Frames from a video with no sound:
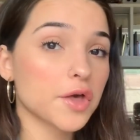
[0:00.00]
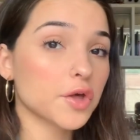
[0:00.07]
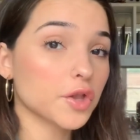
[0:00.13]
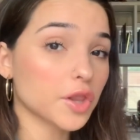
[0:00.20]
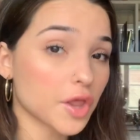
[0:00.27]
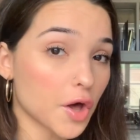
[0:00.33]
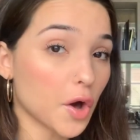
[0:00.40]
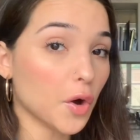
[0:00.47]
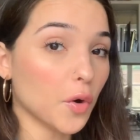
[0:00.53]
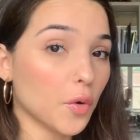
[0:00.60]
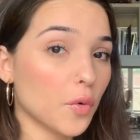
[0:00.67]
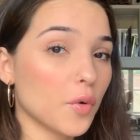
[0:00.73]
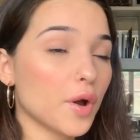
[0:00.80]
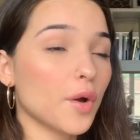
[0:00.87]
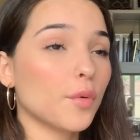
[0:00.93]

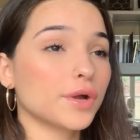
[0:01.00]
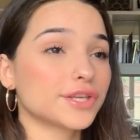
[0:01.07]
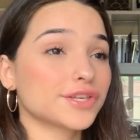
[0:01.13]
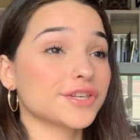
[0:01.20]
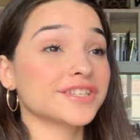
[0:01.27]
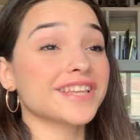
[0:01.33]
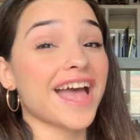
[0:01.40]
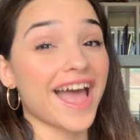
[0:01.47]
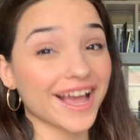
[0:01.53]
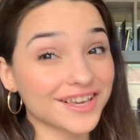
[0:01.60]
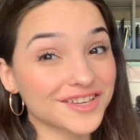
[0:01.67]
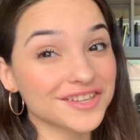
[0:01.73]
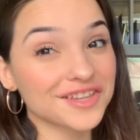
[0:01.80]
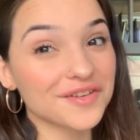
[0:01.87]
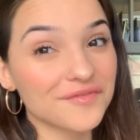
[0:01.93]
glow, which is
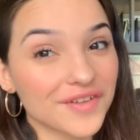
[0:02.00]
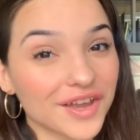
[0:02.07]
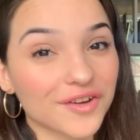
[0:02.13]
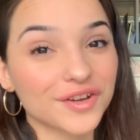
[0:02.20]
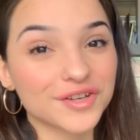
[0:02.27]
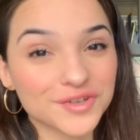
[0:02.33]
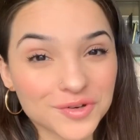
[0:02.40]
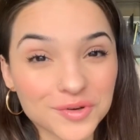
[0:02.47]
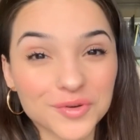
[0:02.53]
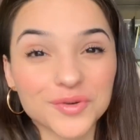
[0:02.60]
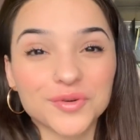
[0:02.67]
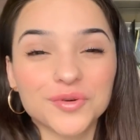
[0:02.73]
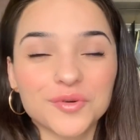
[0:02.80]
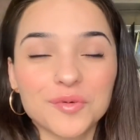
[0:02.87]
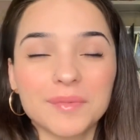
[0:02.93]
actually very
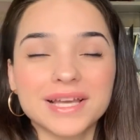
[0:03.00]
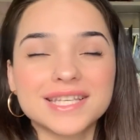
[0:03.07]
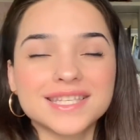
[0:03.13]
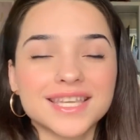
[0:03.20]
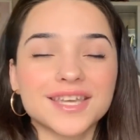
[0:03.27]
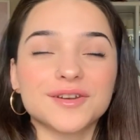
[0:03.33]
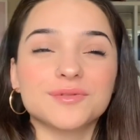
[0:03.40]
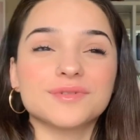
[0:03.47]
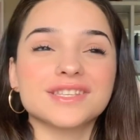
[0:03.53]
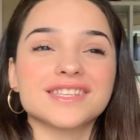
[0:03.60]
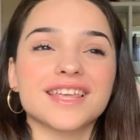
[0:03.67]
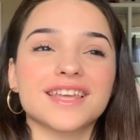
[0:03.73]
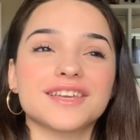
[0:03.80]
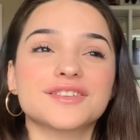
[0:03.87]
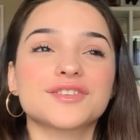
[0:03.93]
true. My skin was
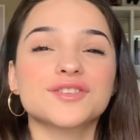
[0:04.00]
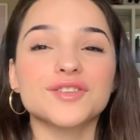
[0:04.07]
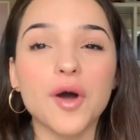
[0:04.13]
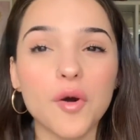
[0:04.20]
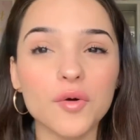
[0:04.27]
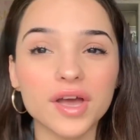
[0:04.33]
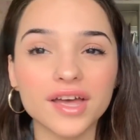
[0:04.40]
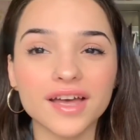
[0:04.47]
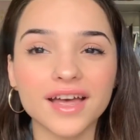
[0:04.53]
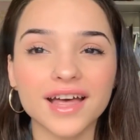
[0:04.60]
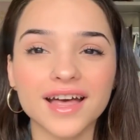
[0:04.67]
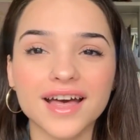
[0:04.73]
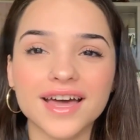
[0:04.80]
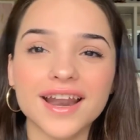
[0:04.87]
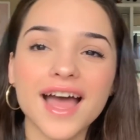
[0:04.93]
like so good.
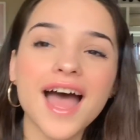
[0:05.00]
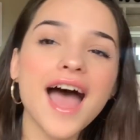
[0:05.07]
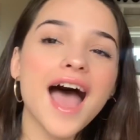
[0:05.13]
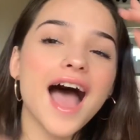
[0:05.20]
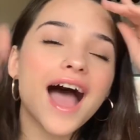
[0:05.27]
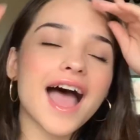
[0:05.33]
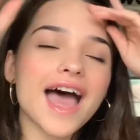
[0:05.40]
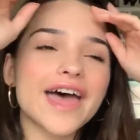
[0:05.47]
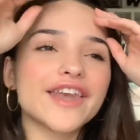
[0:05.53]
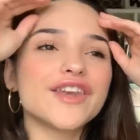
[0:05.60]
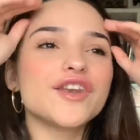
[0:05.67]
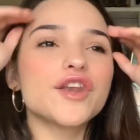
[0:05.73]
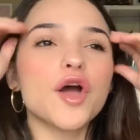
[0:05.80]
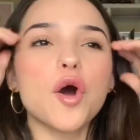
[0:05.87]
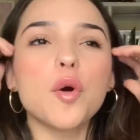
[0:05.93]
I had
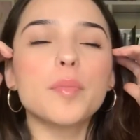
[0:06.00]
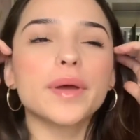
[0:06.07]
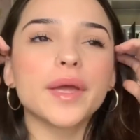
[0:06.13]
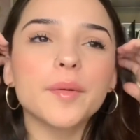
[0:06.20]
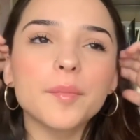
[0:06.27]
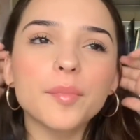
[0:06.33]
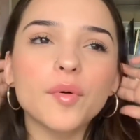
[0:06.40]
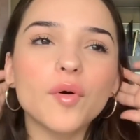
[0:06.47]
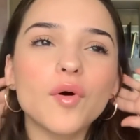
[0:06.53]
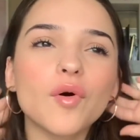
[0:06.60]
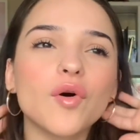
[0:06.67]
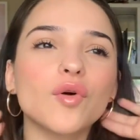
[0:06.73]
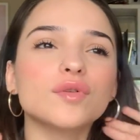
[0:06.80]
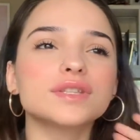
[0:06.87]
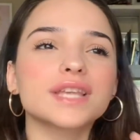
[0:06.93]
no
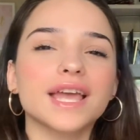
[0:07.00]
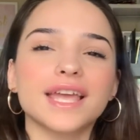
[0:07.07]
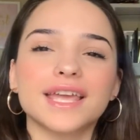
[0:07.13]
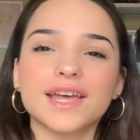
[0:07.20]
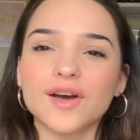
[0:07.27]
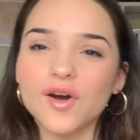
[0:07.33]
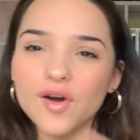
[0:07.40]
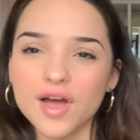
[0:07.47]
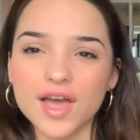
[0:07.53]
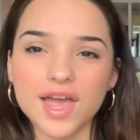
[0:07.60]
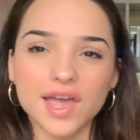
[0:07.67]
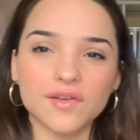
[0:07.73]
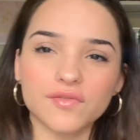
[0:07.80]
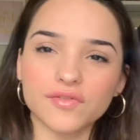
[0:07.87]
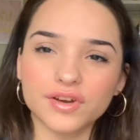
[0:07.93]
pimples, like
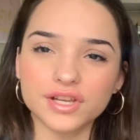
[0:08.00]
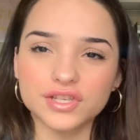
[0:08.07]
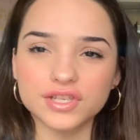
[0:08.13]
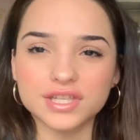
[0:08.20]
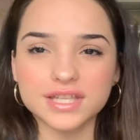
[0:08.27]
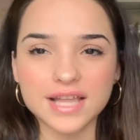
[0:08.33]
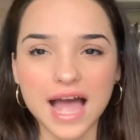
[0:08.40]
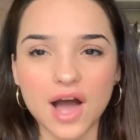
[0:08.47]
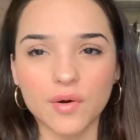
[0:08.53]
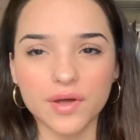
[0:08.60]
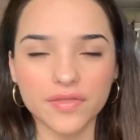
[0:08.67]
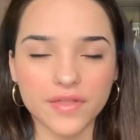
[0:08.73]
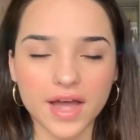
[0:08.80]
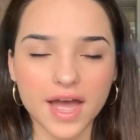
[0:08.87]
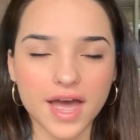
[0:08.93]
every just now
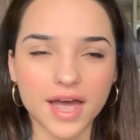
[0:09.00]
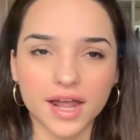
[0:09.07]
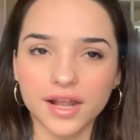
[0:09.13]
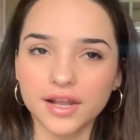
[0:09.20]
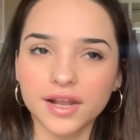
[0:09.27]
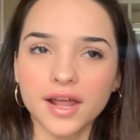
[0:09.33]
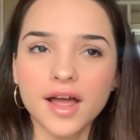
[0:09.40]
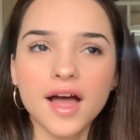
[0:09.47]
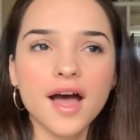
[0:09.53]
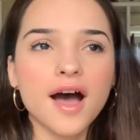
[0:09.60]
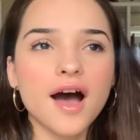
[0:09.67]
and then.